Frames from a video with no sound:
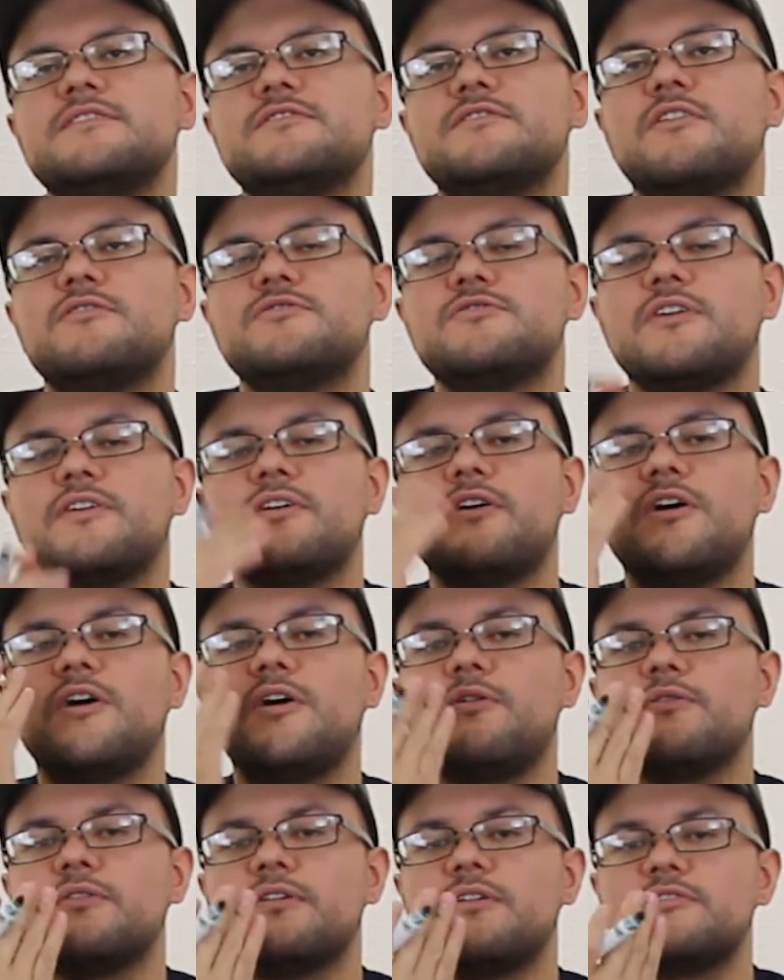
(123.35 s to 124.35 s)
don't draw the
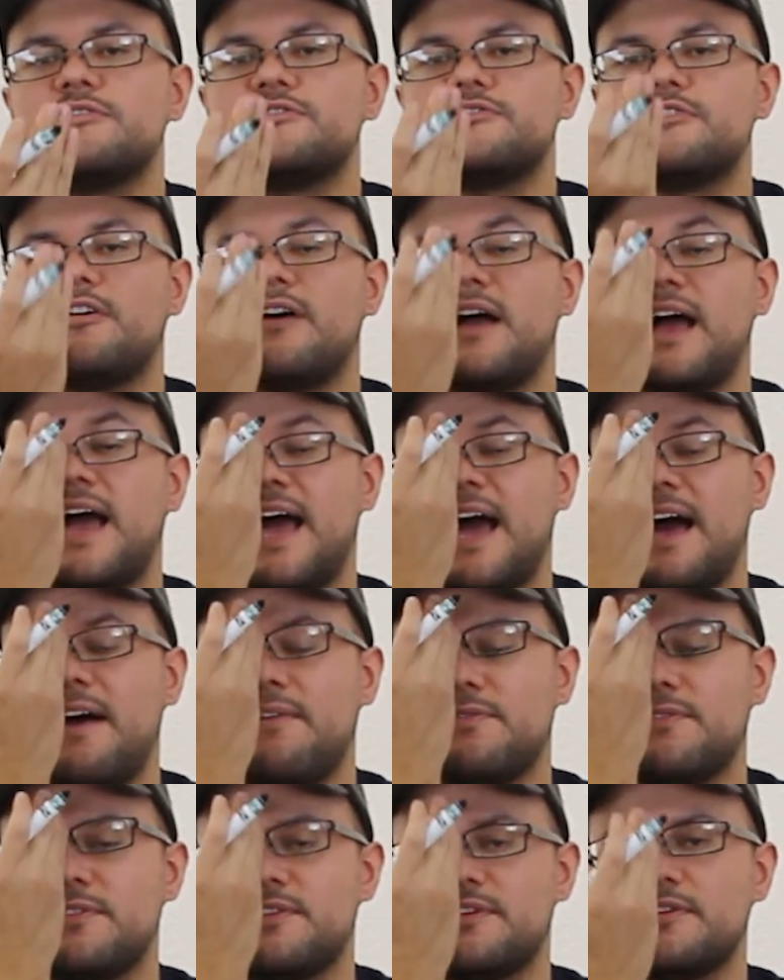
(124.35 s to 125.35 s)
whole nose, draw
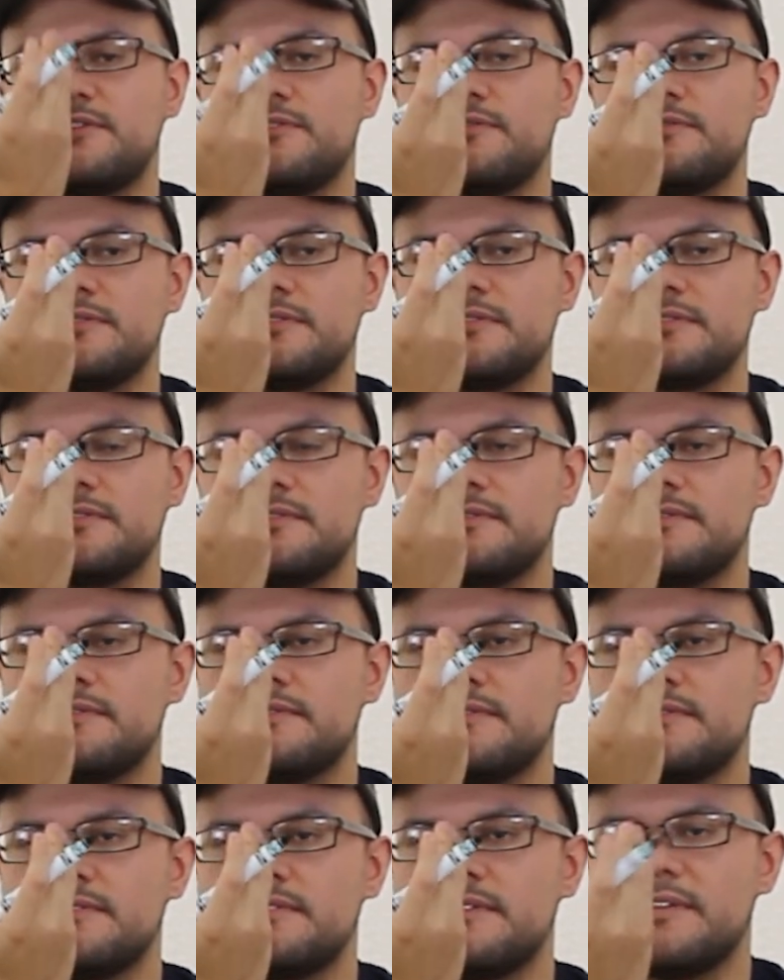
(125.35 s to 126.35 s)
half the nose.
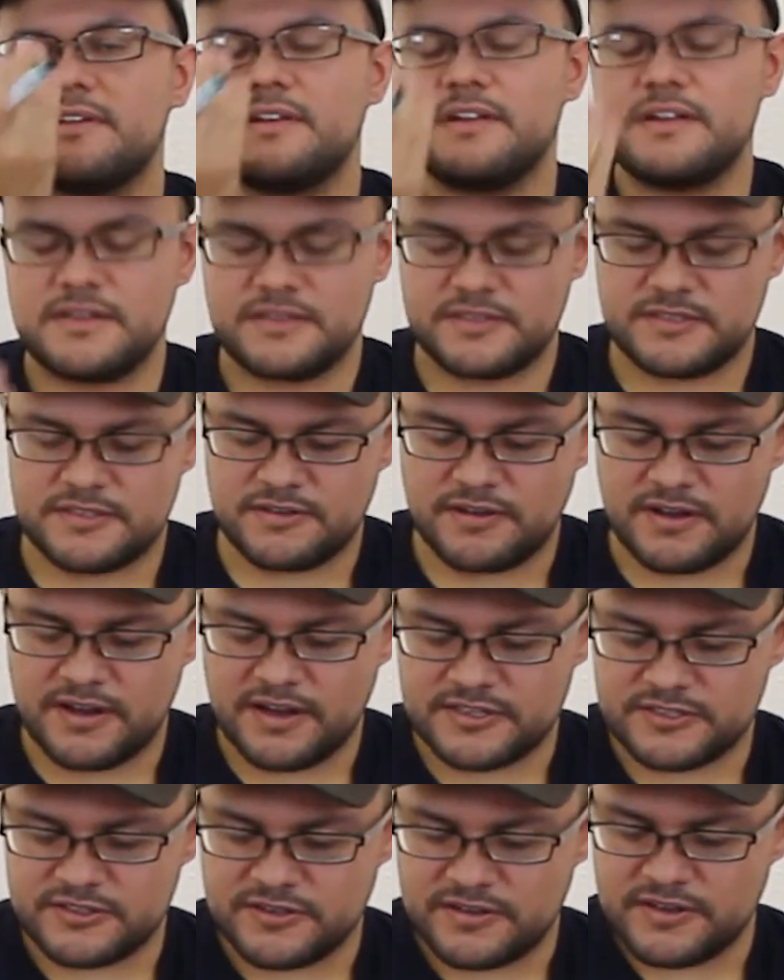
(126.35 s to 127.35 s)
So
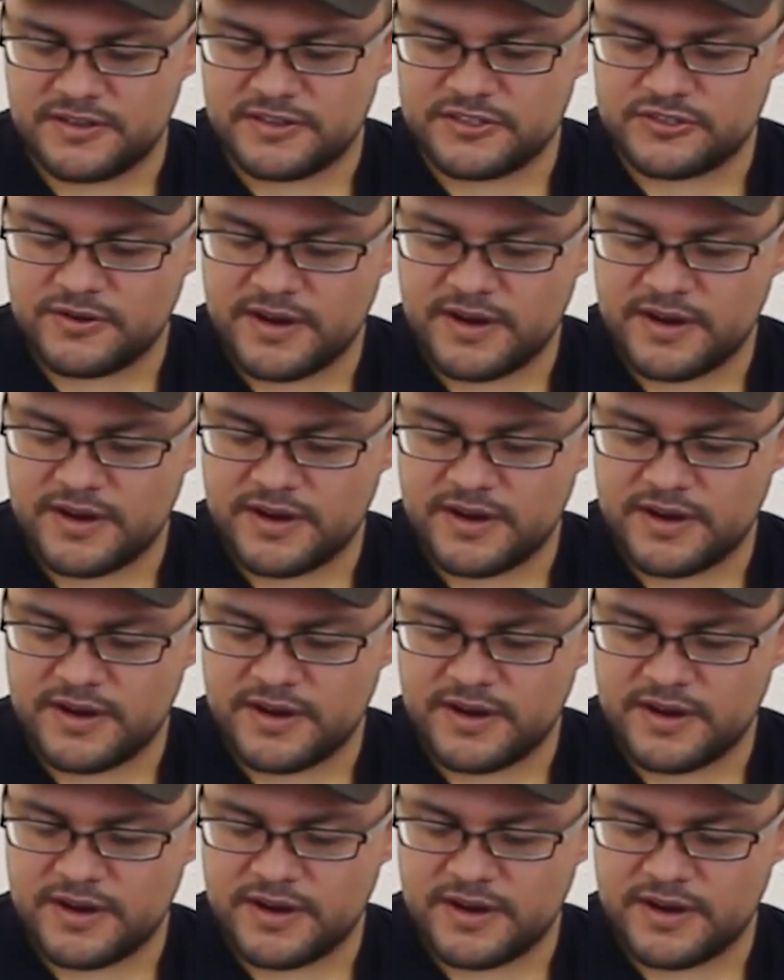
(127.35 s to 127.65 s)
I'm going to do another